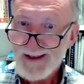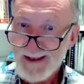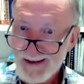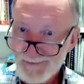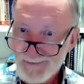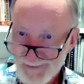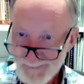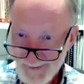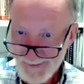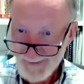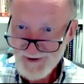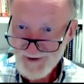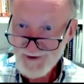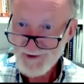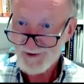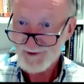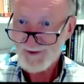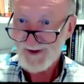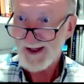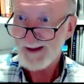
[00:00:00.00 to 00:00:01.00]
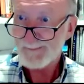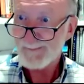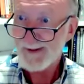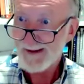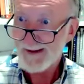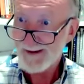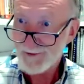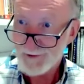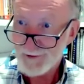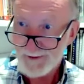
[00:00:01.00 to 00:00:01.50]
if the patient is
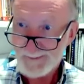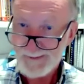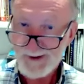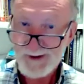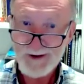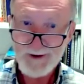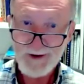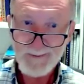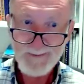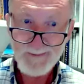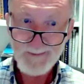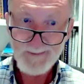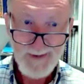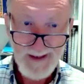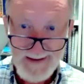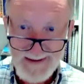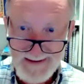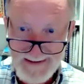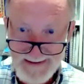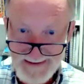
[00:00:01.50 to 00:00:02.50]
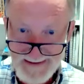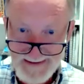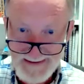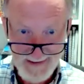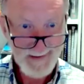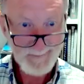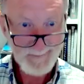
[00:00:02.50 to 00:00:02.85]
diabetic or immunocompromised, and